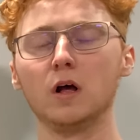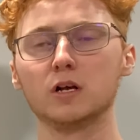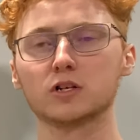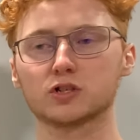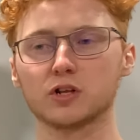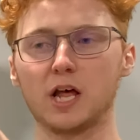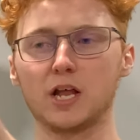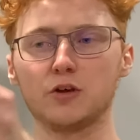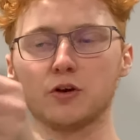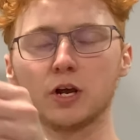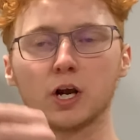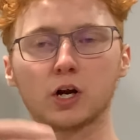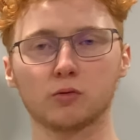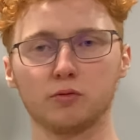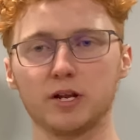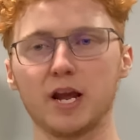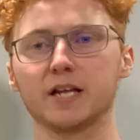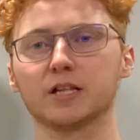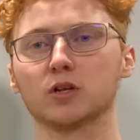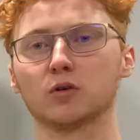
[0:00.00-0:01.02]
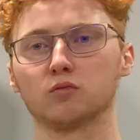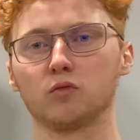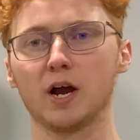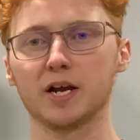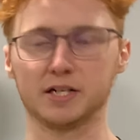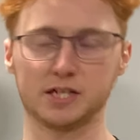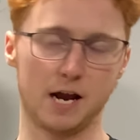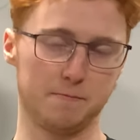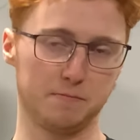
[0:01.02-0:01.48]
so that you can create the
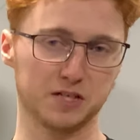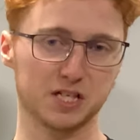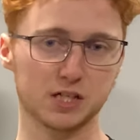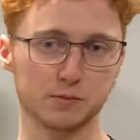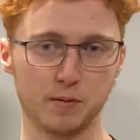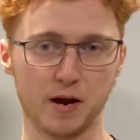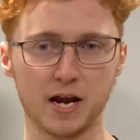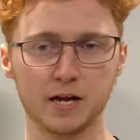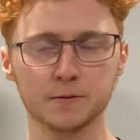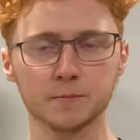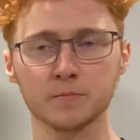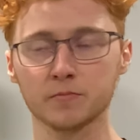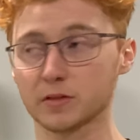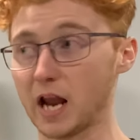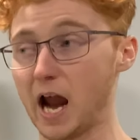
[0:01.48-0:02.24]
right type of spin.